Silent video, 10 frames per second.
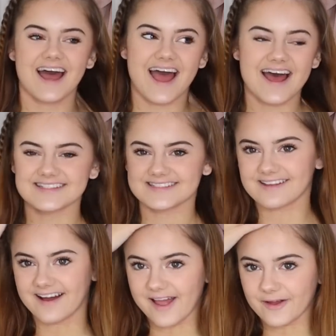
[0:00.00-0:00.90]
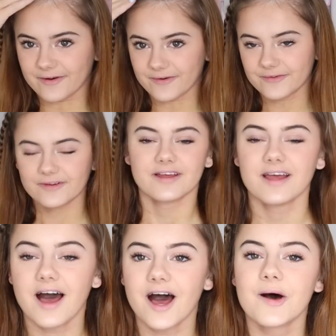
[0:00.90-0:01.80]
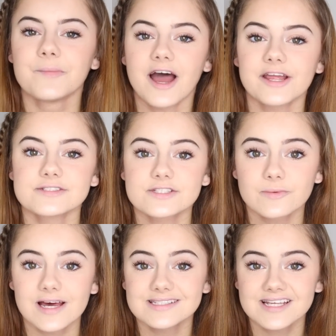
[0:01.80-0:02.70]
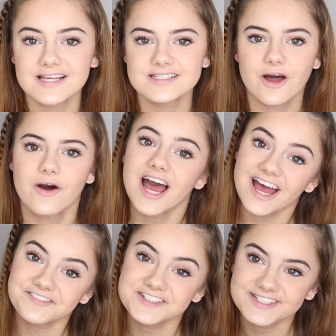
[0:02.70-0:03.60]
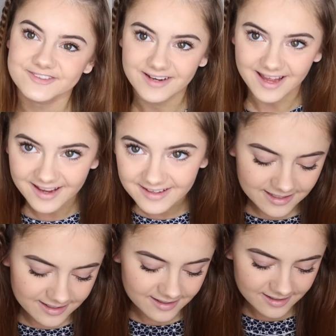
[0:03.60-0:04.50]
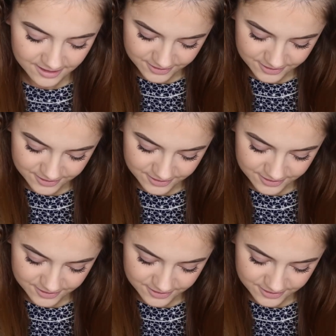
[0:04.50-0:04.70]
hairstyle. I used to wear this hairstyle every single day. It's like a